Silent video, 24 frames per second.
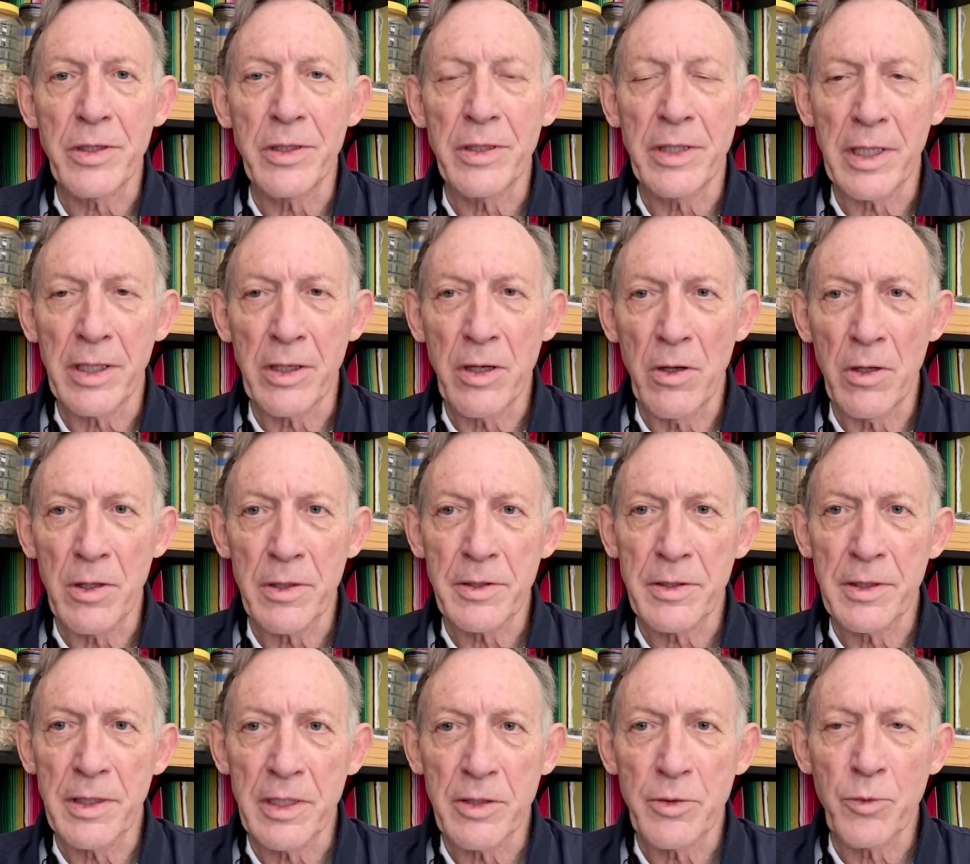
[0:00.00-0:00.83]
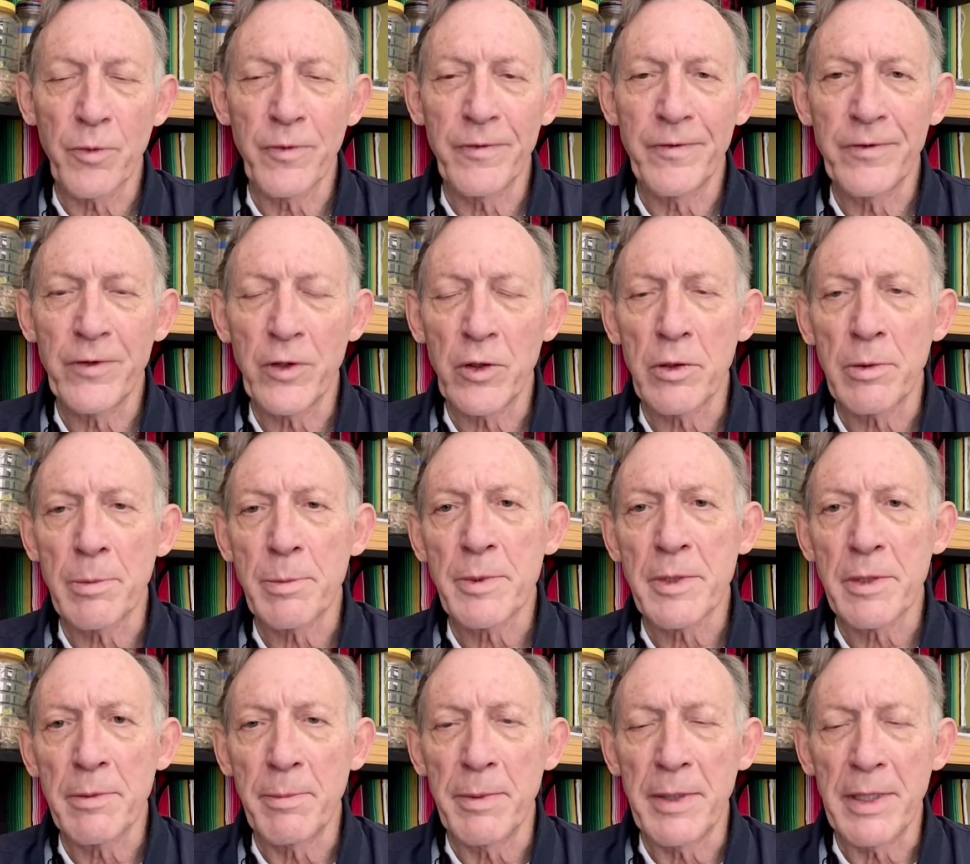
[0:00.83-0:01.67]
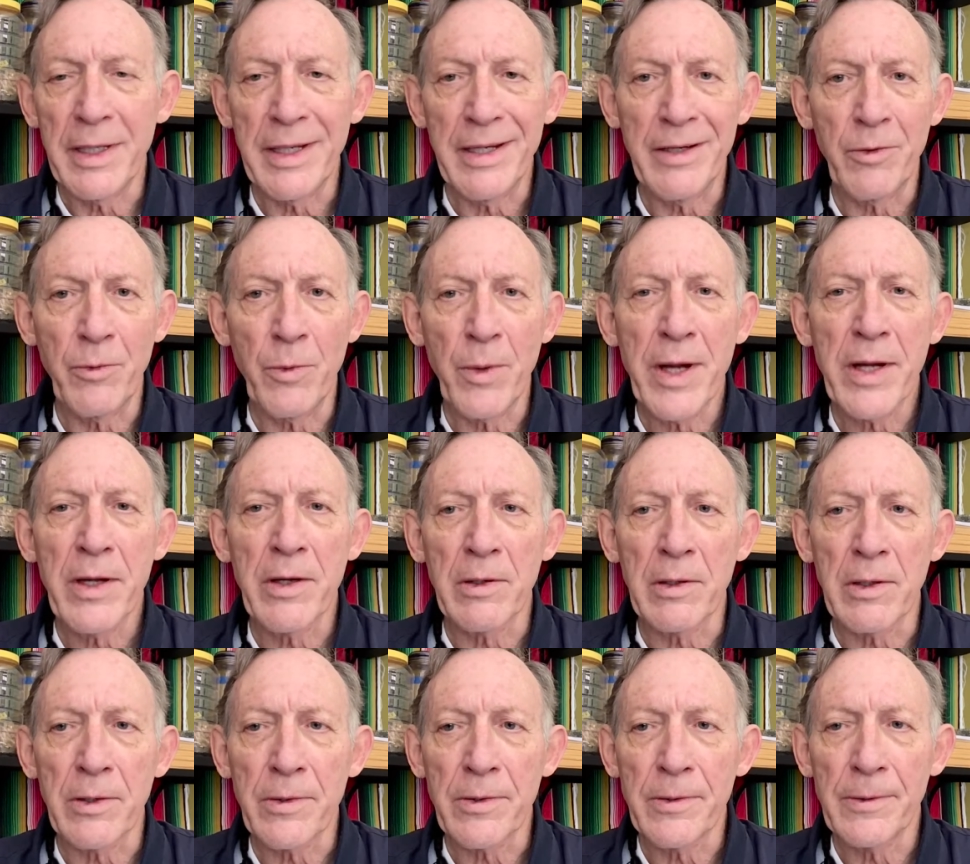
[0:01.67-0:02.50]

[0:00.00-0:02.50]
that caused these verbs to be irregular.